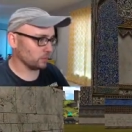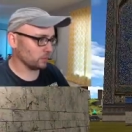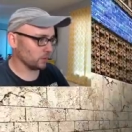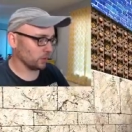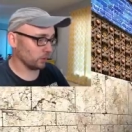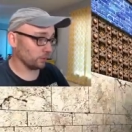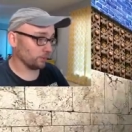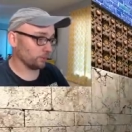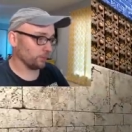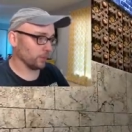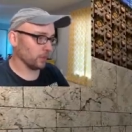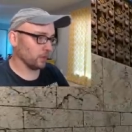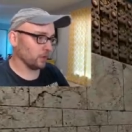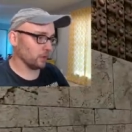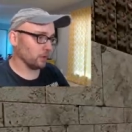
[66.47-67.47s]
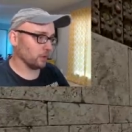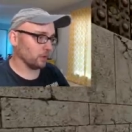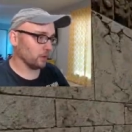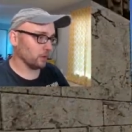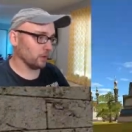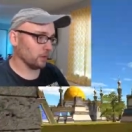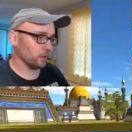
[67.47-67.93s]
Oh.
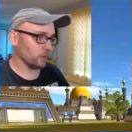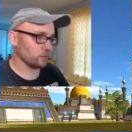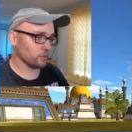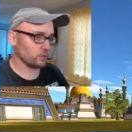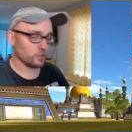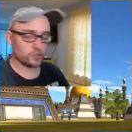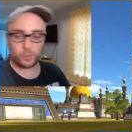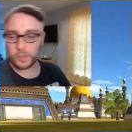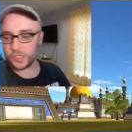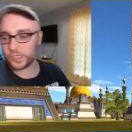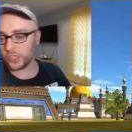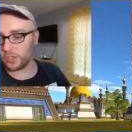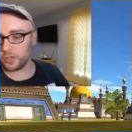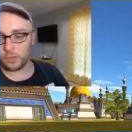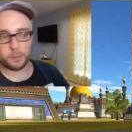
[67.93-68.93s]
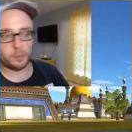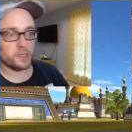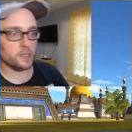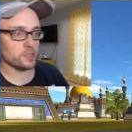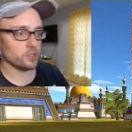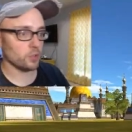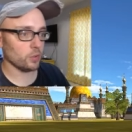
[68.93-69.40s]
Those are the sweet jungle
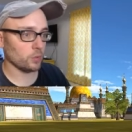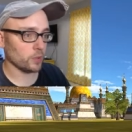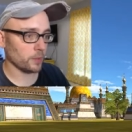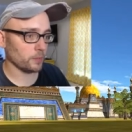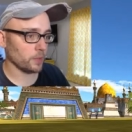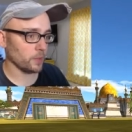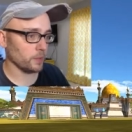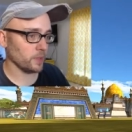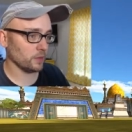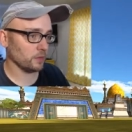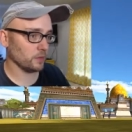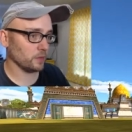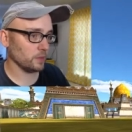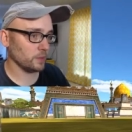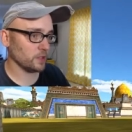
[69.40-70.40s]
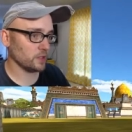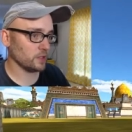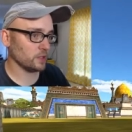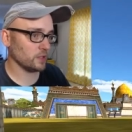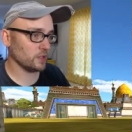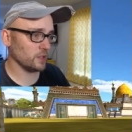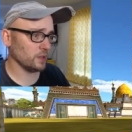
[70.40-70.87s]
beats. Hold up. Let me let me
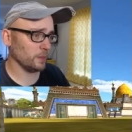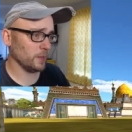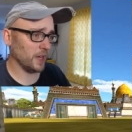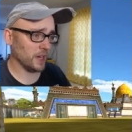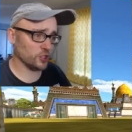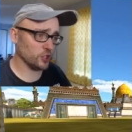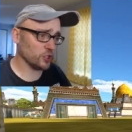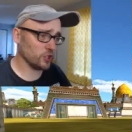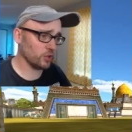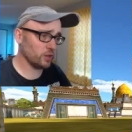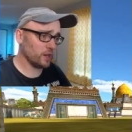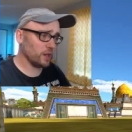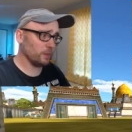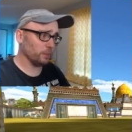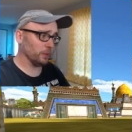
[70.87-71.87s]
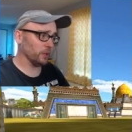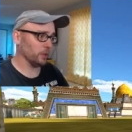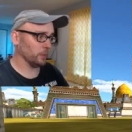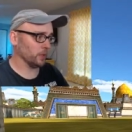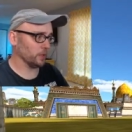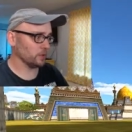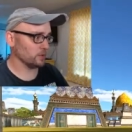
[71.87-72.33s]
let me actually turn it up a
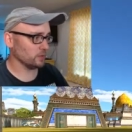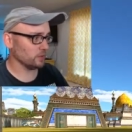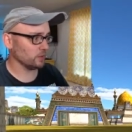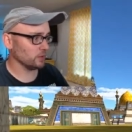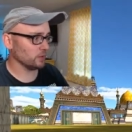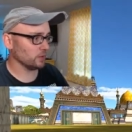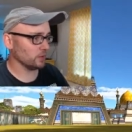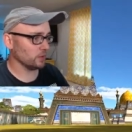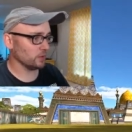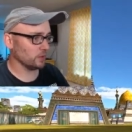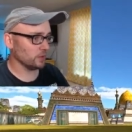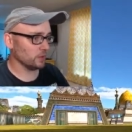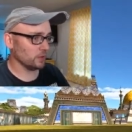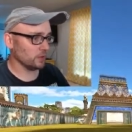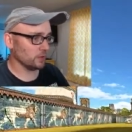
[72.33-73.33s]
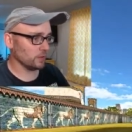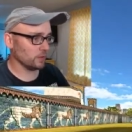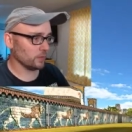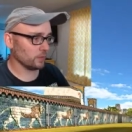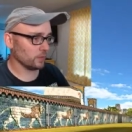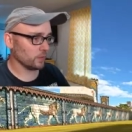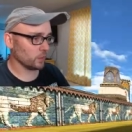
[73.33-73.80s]
little bit.
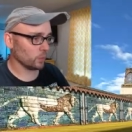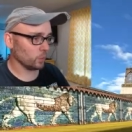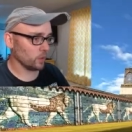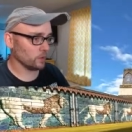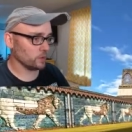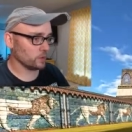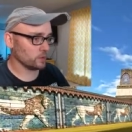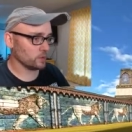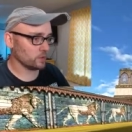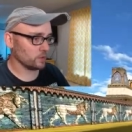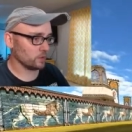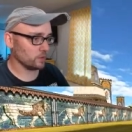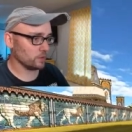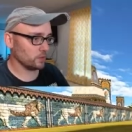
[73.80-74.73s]
For once.